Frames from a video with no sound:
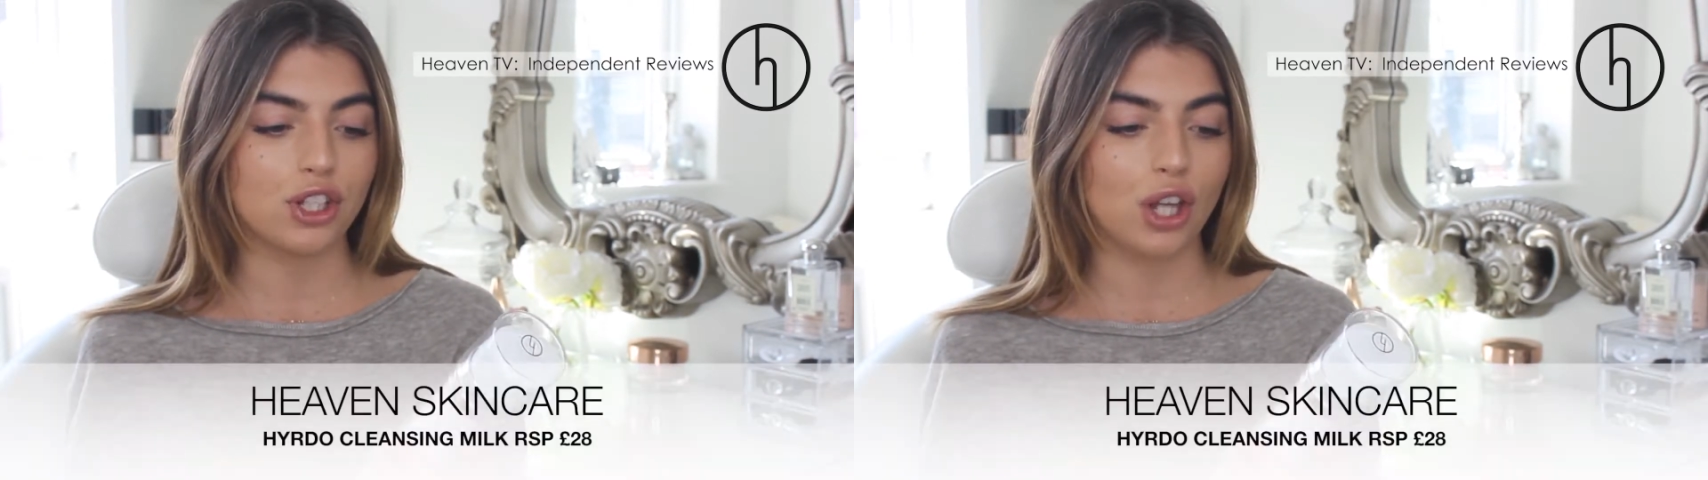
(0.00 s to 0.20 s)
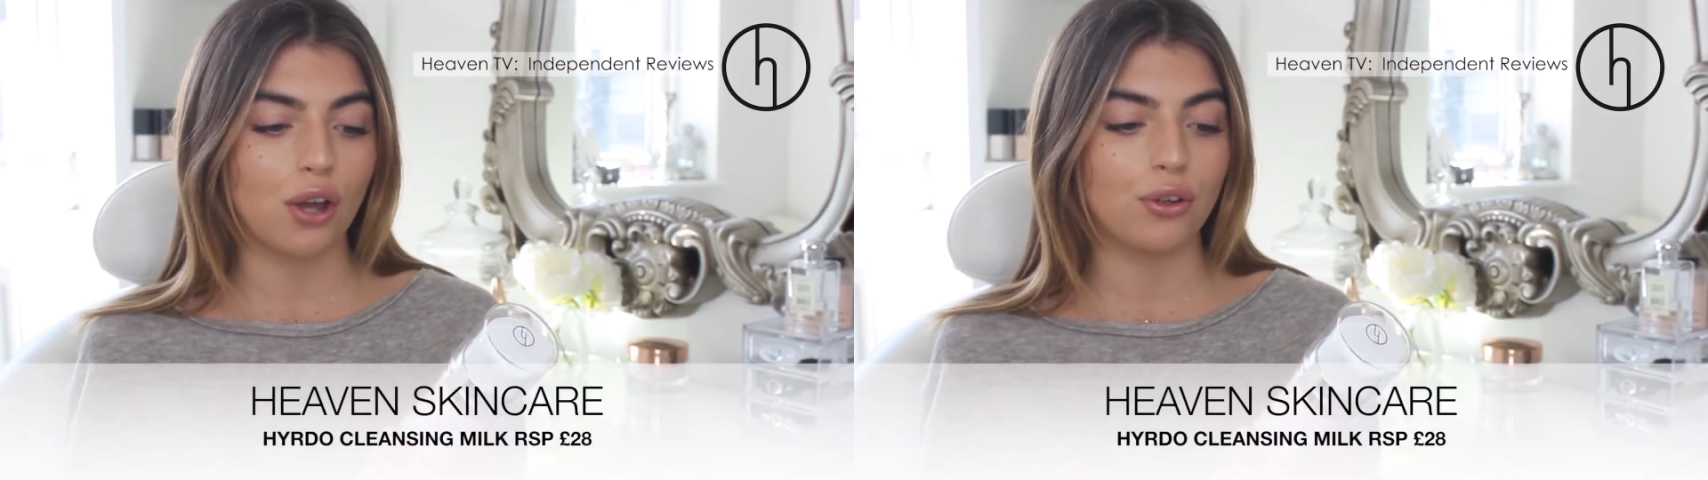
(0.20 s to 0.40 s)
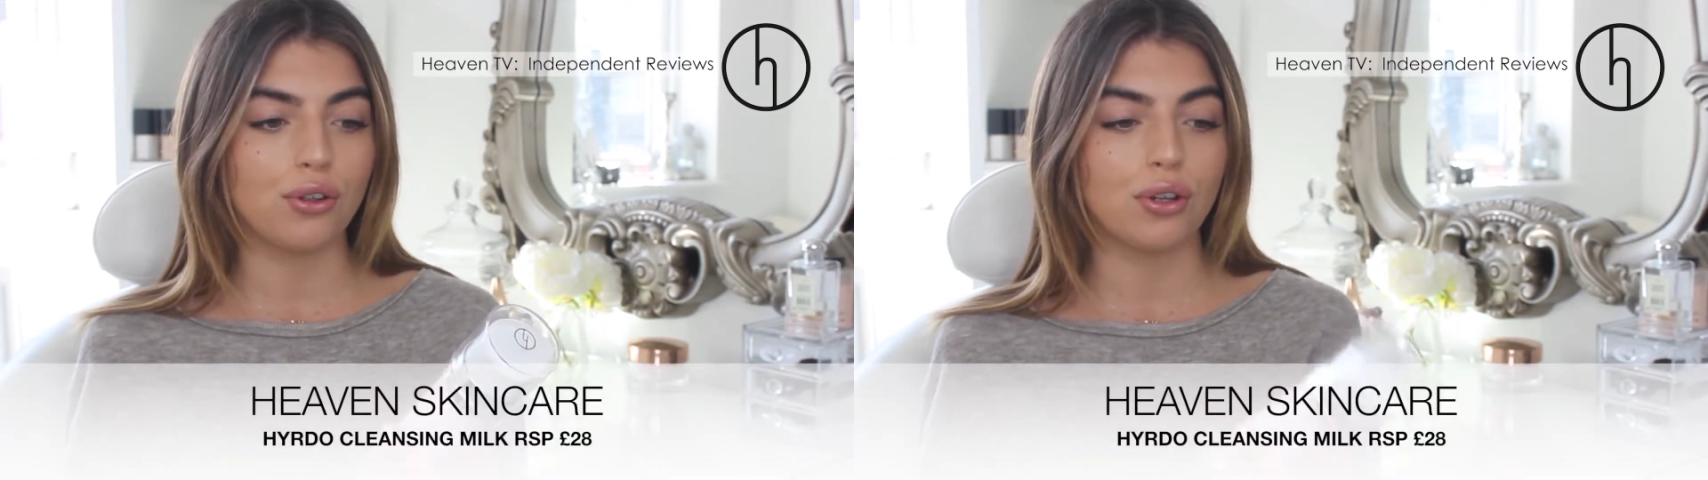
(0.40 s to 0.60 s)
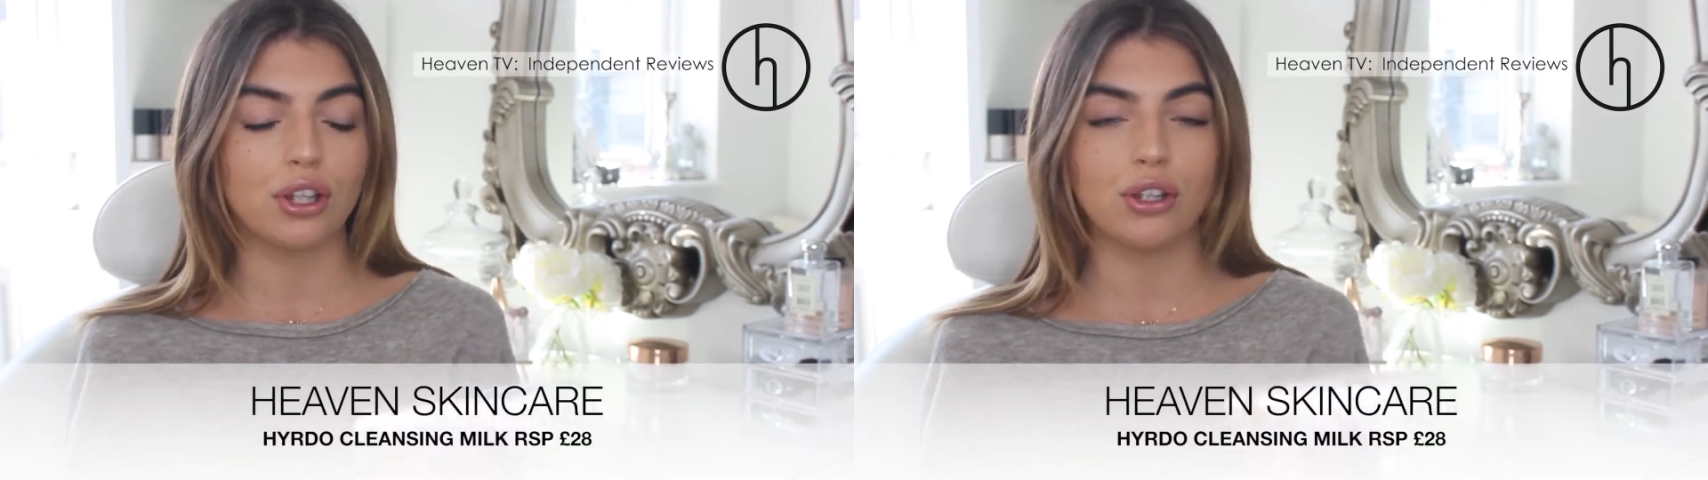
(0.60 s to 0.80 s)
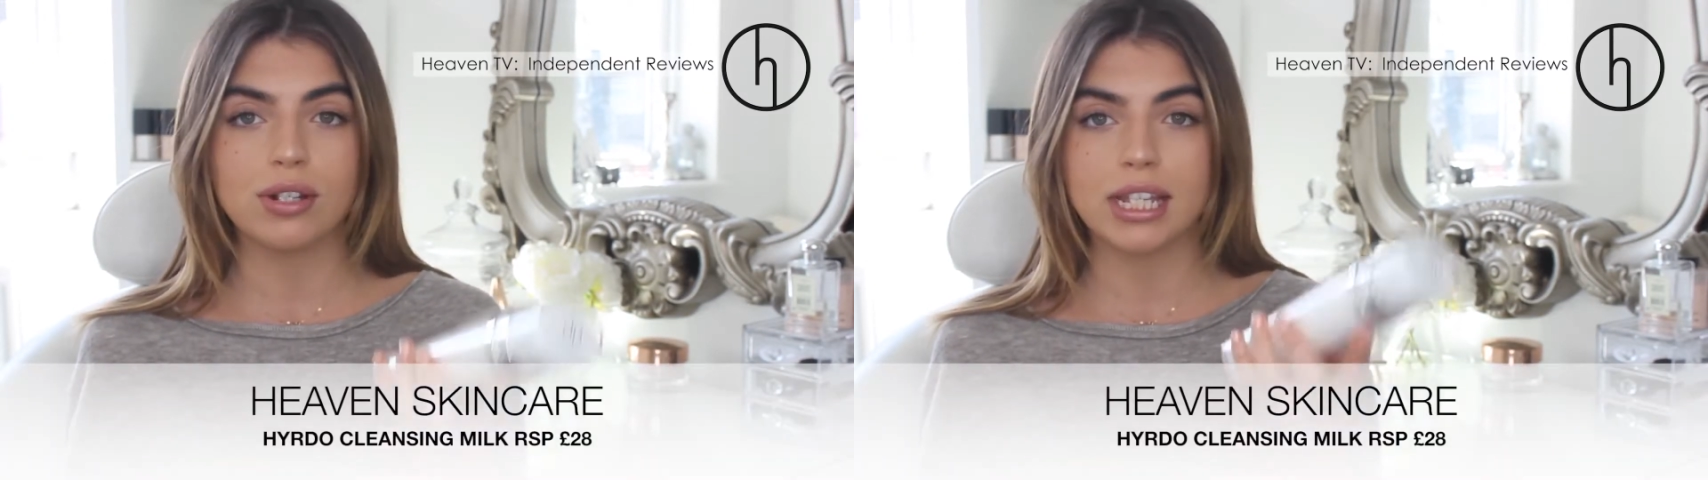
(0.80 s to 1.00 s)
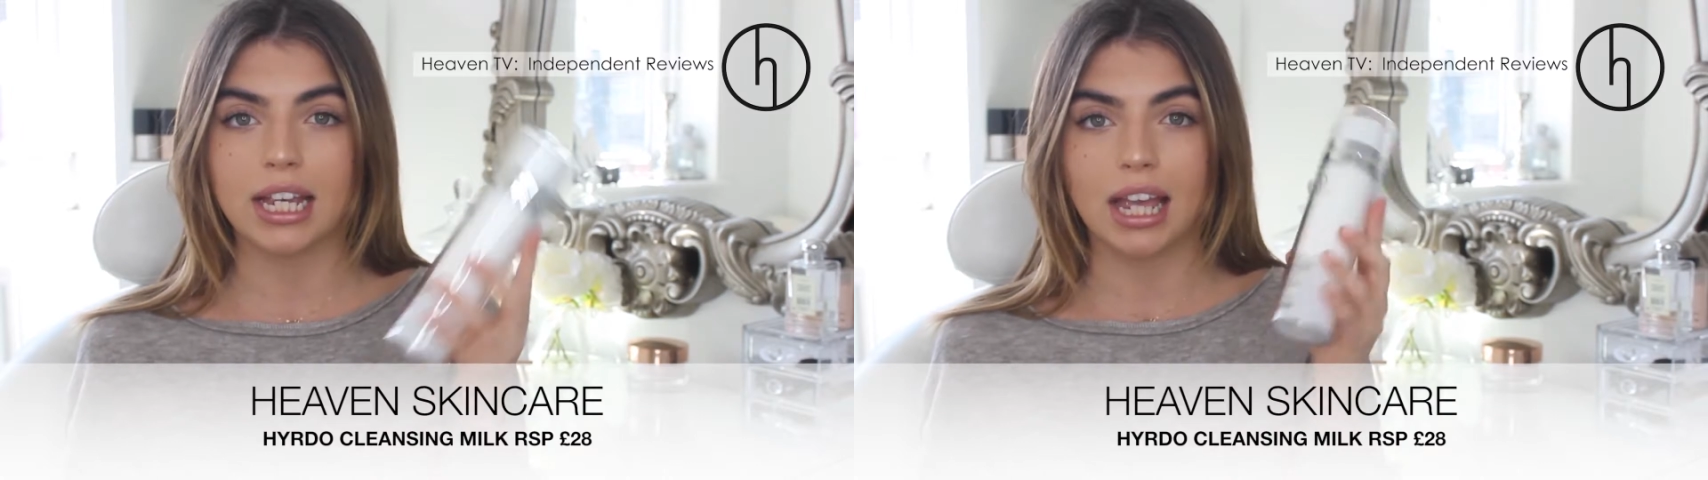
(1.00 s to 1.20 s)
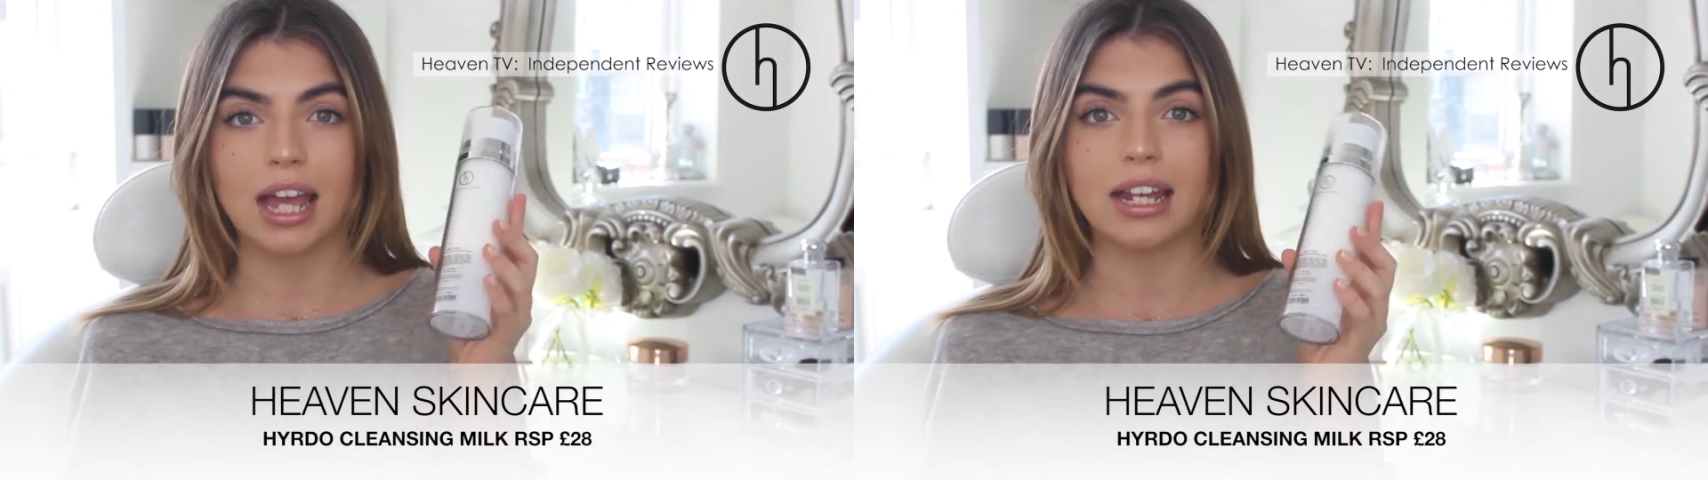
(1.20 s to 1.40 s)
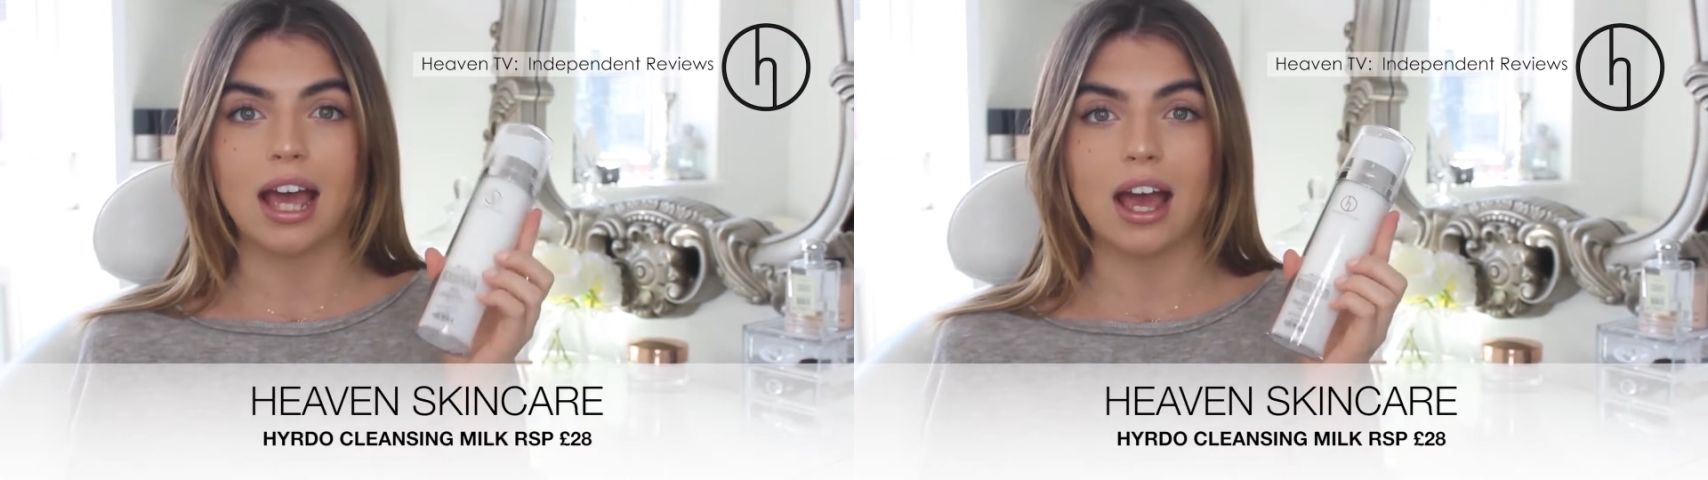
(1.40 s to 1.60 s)
so you can use it
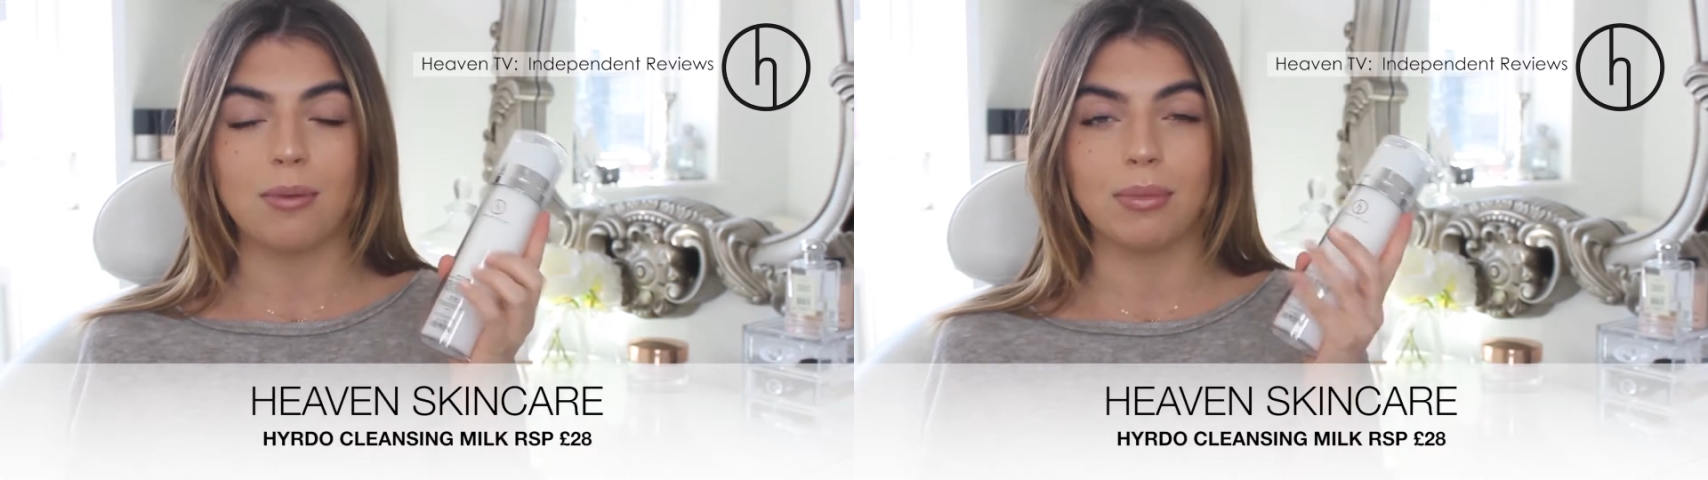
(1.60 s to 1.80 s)
again